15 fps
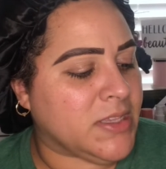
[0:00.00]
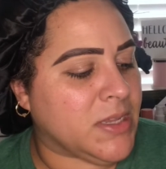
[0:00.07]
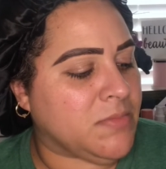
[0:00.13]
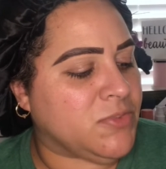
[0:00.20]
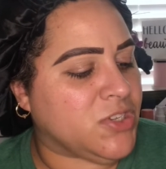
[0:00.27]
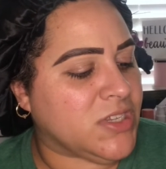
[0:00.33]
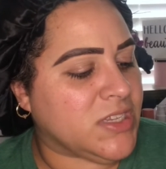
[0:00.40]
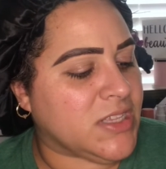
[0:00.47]
up
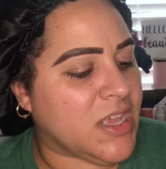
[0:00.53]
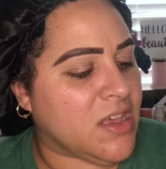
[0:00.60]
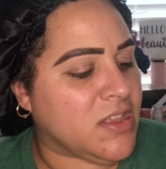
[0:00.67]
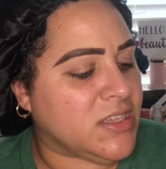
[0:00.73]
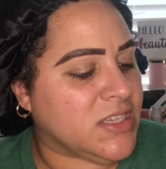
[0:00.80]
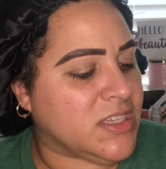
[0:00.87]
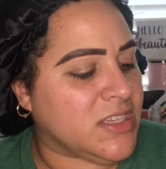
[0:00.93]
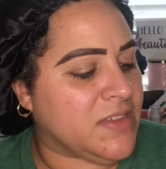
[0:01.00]
just now.
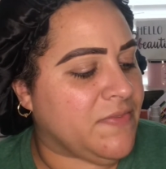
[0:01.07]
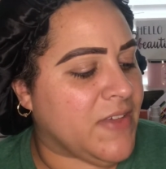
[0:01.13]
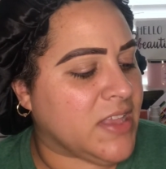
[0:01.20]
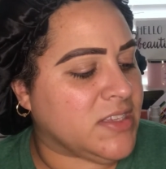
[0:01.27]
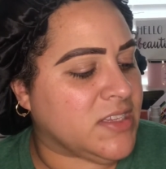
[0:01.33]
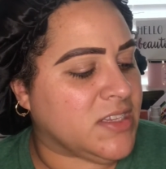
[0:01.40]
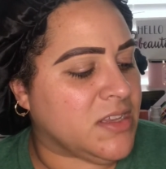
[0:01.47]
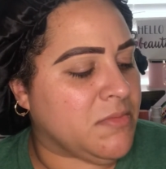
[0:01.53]
This is the
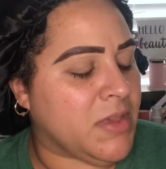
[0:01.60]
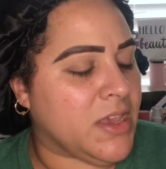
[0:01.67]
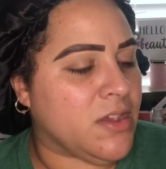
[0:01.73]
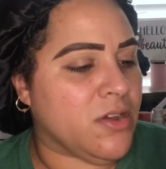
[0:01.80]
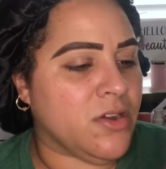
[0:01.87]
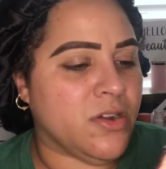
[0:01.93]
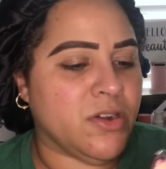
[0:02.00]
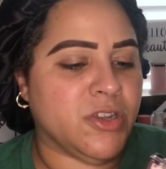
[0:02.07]
Fantasy
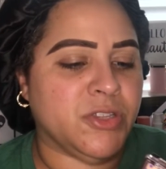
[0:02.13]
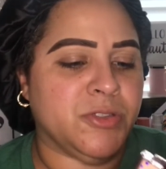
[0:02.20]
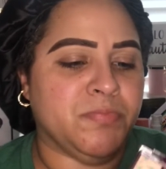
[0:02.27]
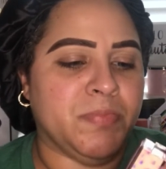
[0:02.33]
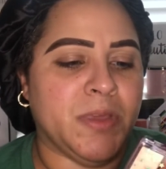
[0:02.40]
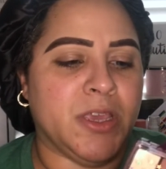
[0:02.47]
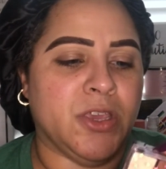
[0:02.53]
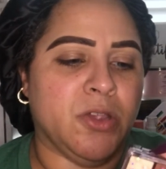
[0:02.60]
Makers
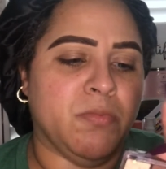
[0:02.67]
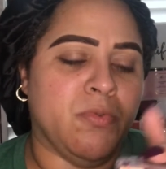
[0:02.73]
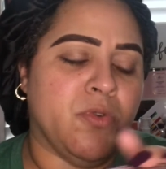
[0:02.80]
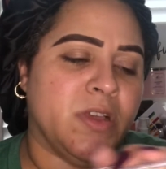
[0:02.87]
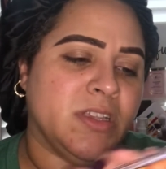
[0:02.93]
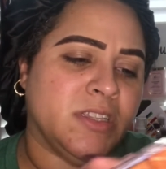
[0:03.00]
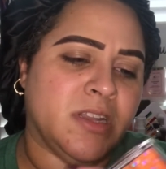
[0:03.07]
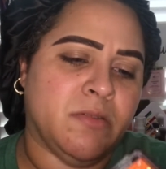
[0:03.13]
Pick Your
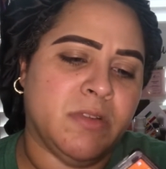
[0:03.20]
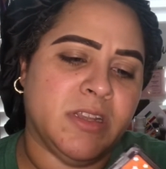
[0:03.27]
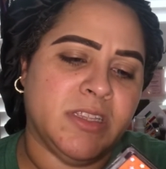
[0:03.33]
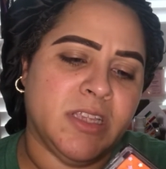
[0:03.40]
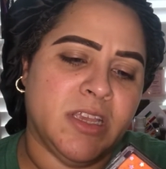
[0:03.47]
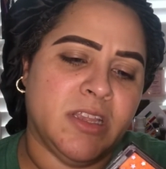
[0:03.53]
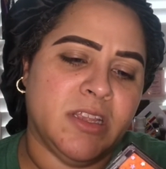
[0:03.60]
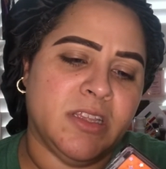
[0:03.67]
Poison, I want to
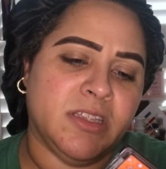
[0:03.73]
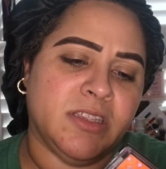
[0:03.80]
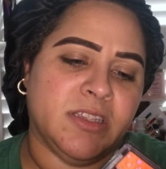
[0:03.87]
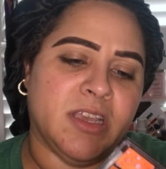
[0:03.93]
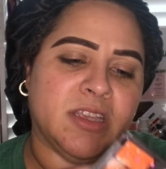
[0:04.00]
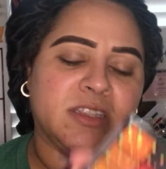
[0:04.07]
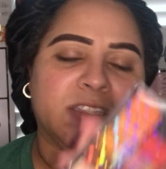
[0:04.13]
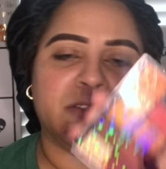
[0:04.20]
say it is.
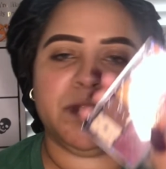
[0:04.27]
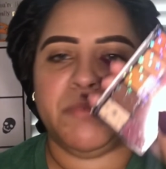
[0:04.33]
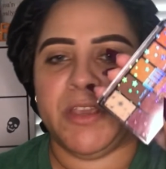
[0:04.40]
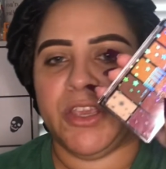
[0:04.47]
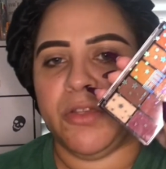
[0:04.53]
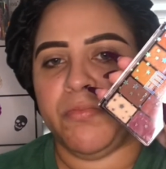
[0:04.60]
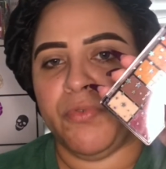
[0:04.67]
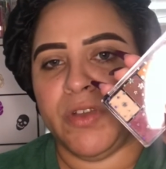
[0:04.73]
Yes, Pick
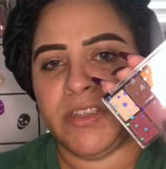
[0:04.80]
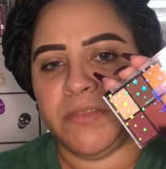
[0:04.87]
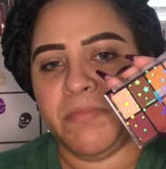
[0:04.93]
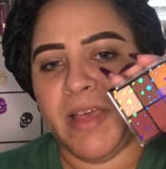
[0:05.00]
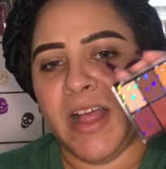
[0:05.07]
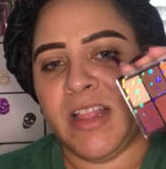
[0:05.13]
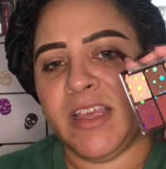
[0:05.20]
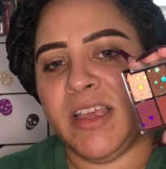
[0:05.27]
Your Poison
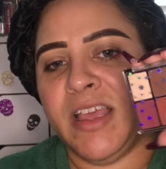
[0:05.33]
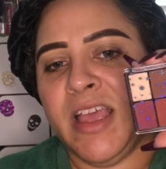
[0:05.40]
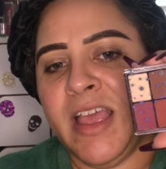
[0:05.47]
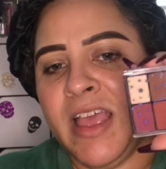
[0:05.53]
palette.